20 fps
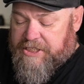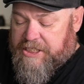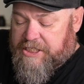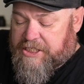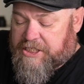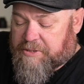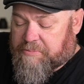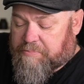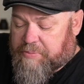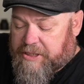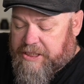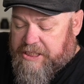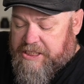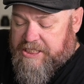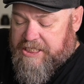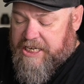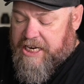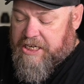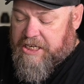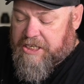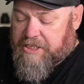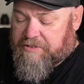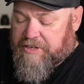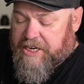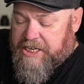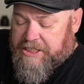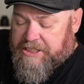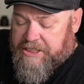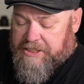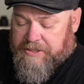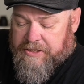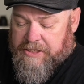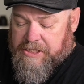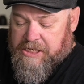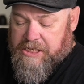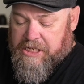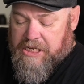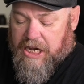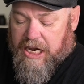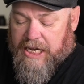is complete and correct,
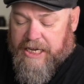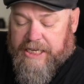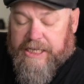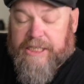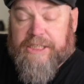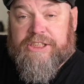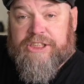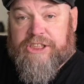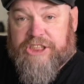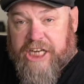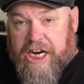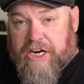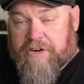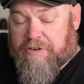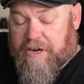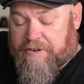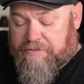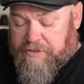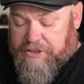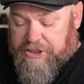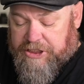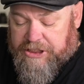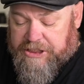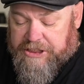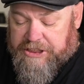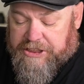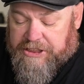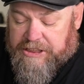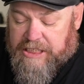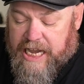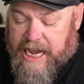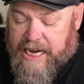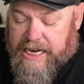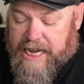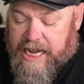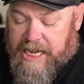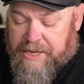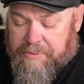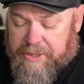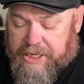i.e. check references and
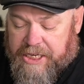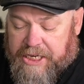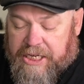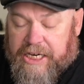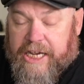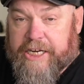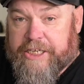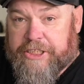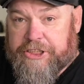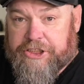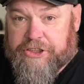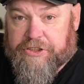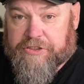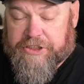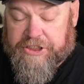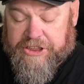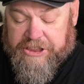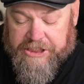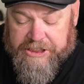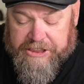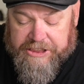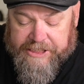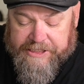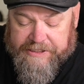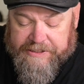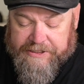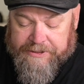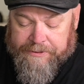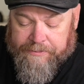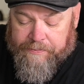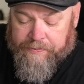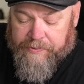ABN and insurance details.